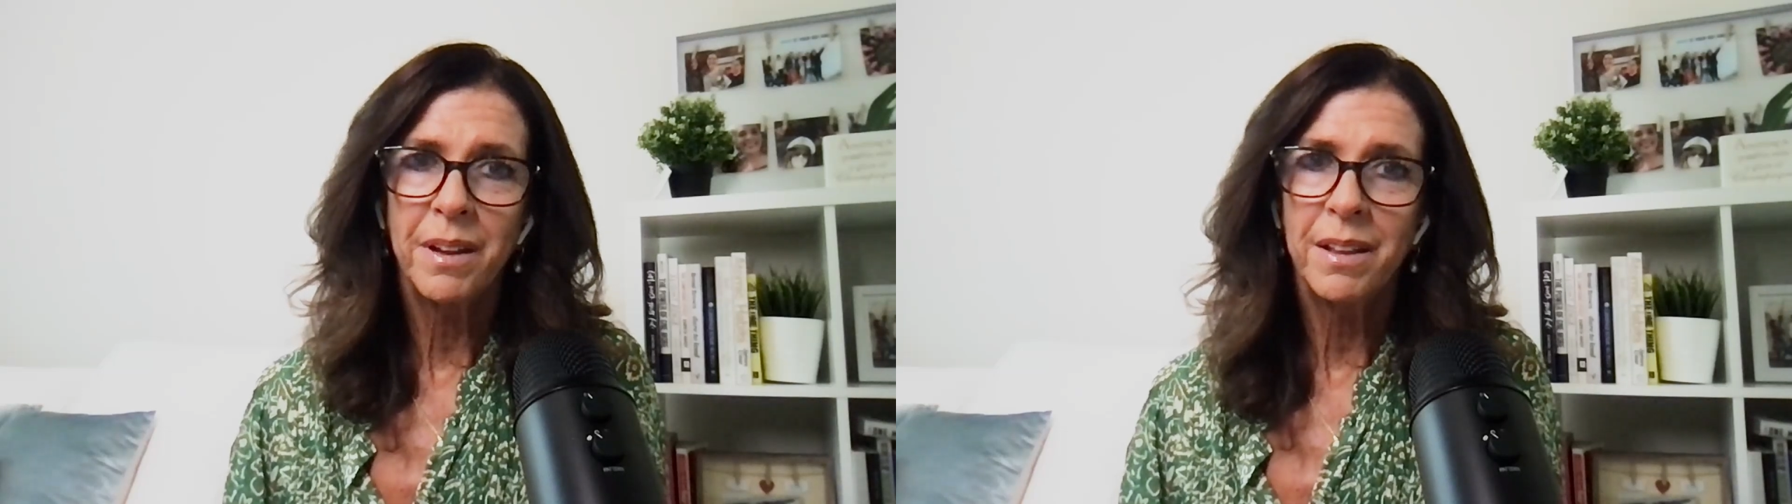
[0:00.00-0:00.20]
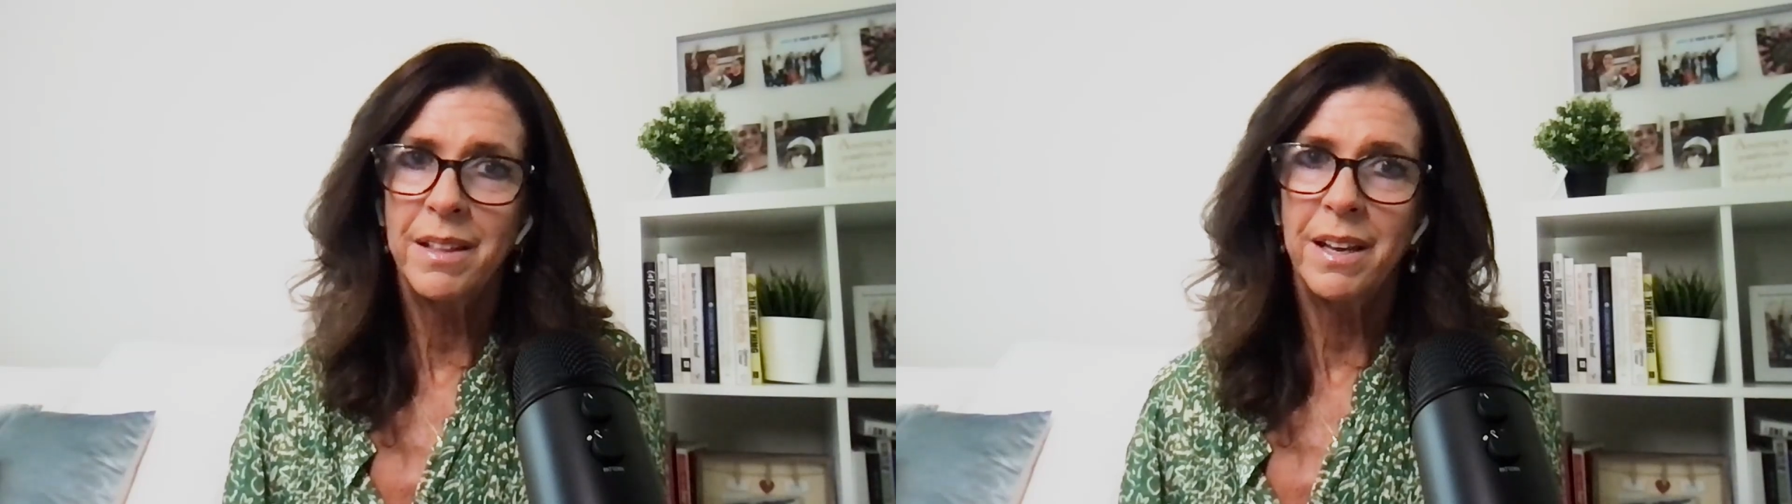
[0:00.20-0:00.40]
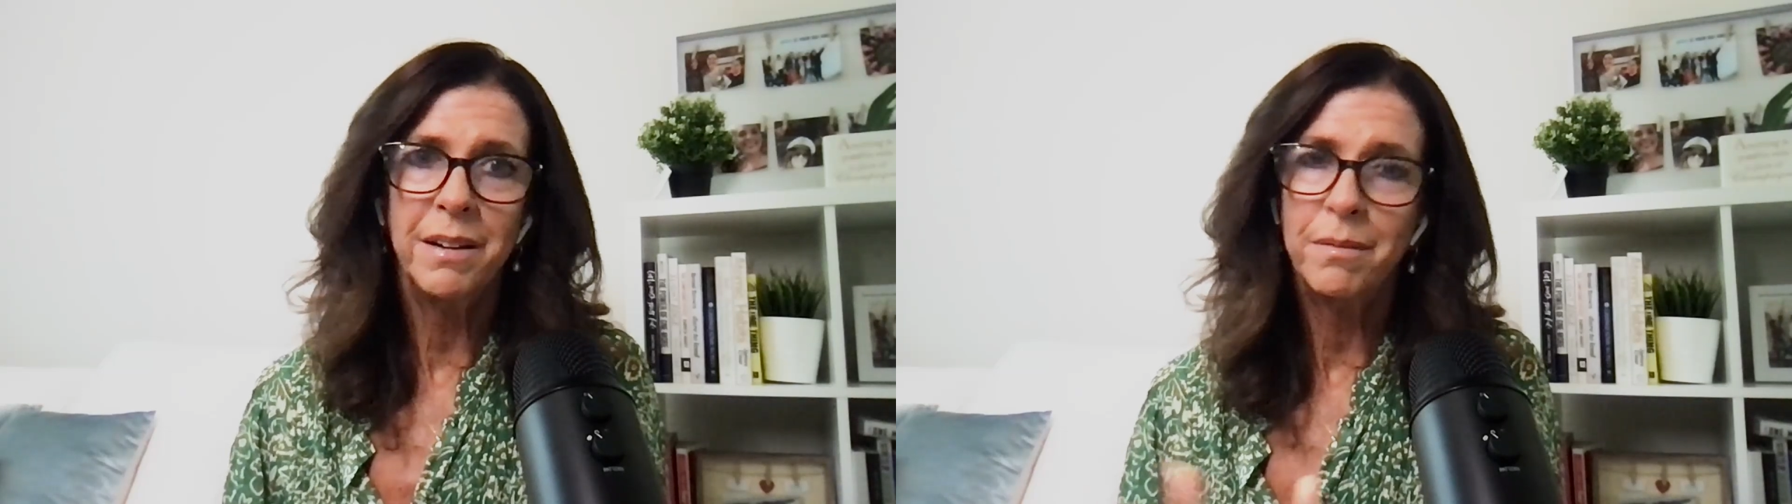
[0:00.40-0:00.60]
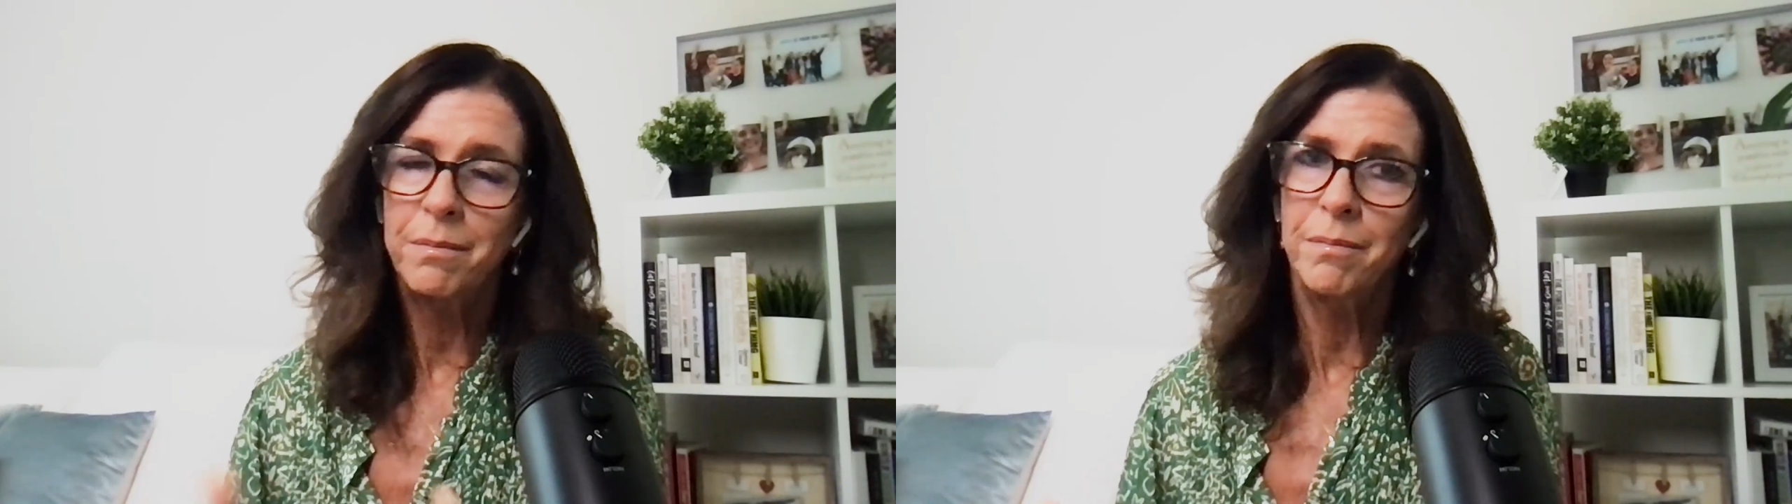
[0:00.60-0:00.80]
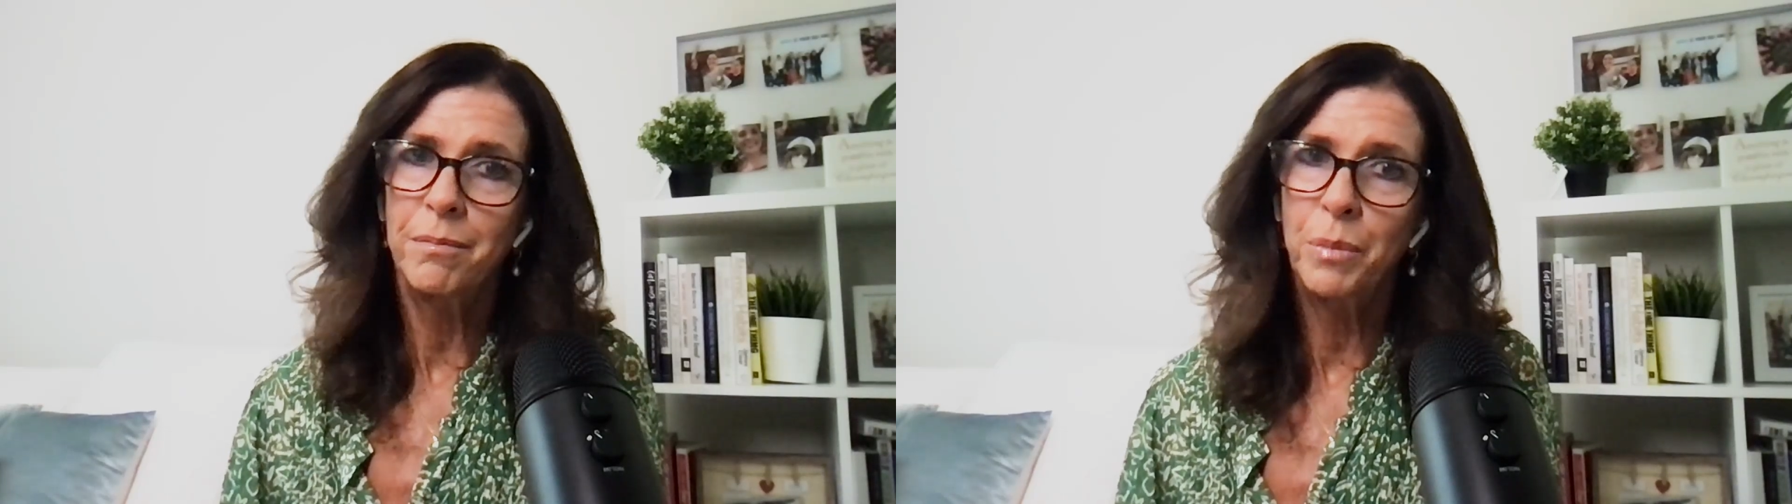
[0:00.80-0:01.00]
then
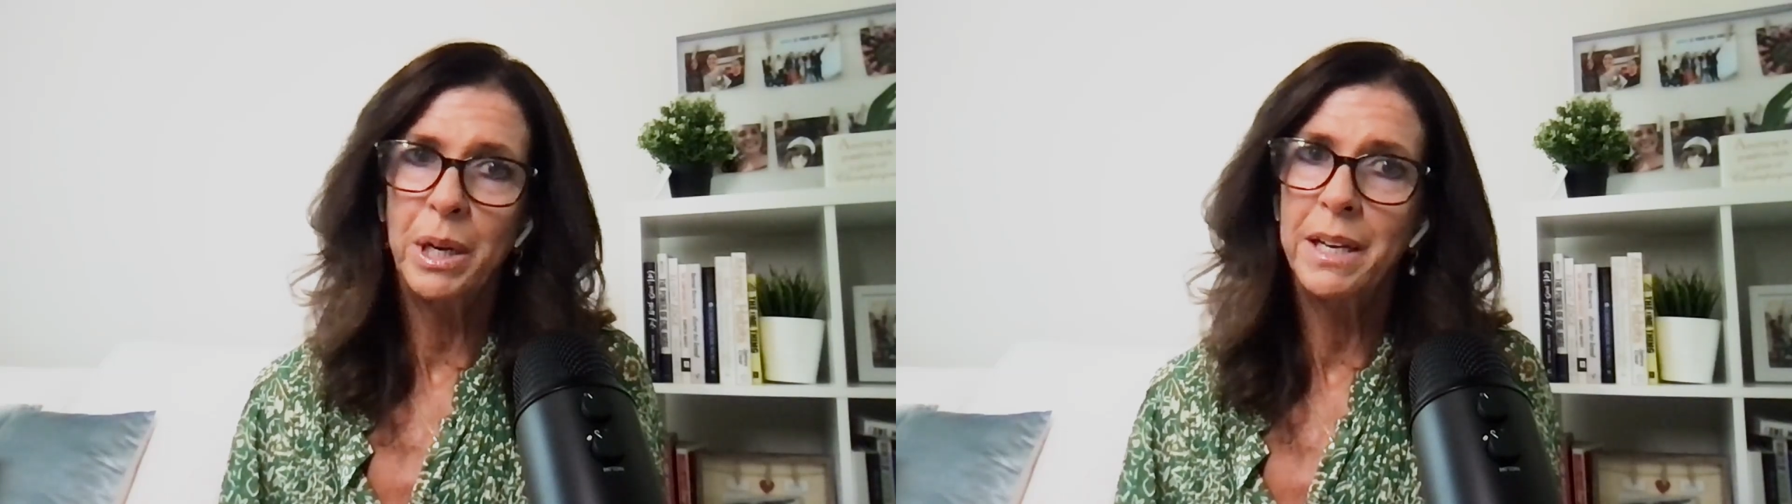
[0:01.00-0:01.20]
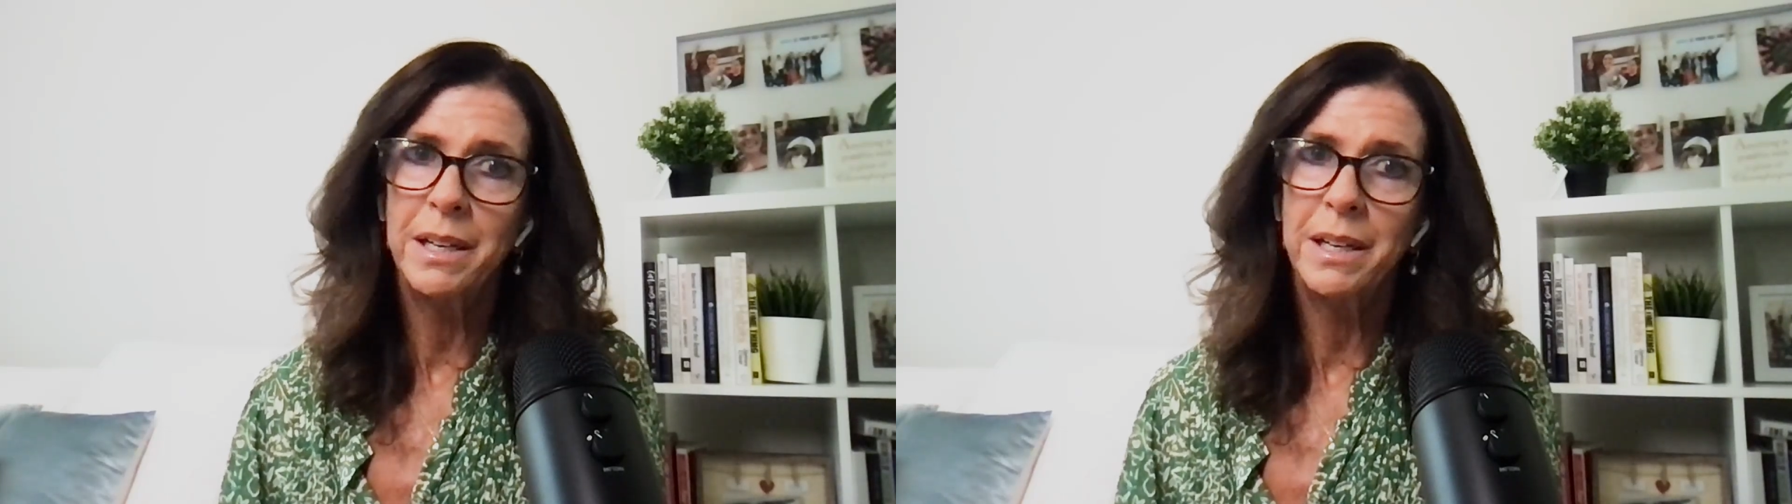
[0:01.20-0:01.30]
we're going to